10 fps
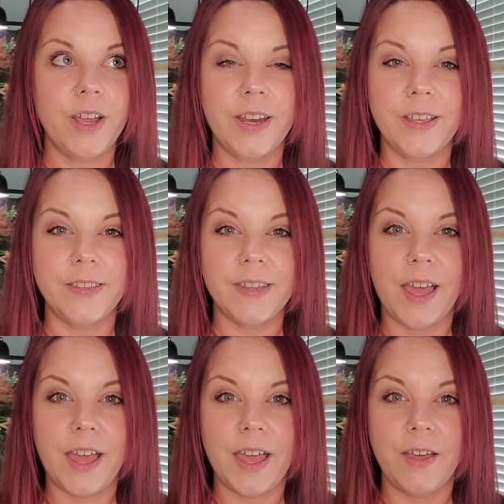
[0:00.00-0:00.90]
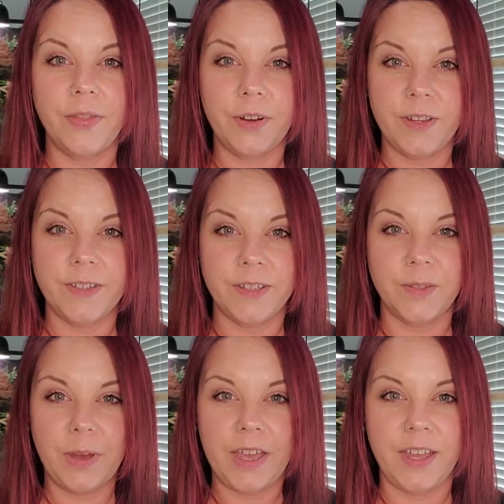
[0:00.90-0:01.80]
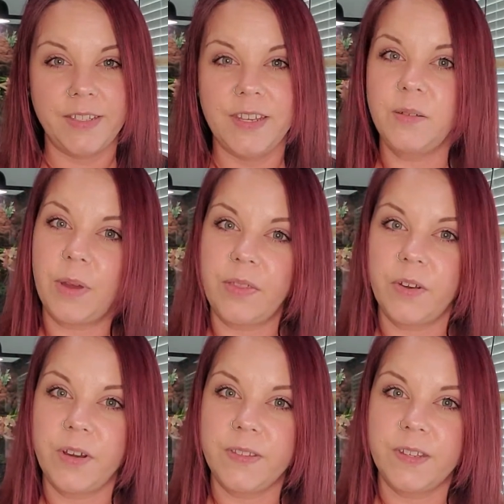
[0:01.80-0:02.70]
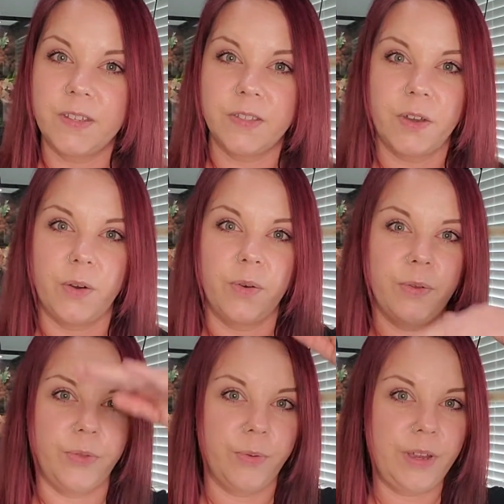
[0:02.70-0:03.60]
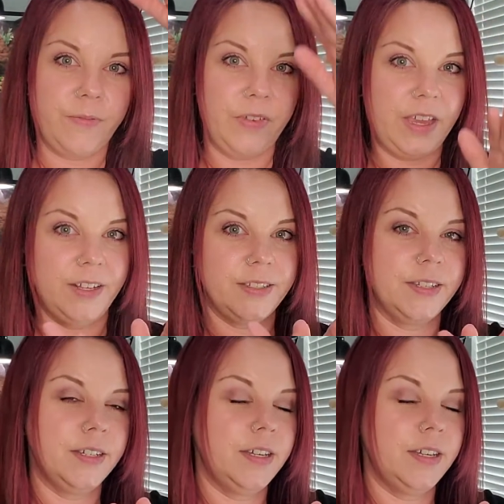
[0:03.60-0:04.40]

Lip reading: It is a 36 by 18 by 36, so 3 feet,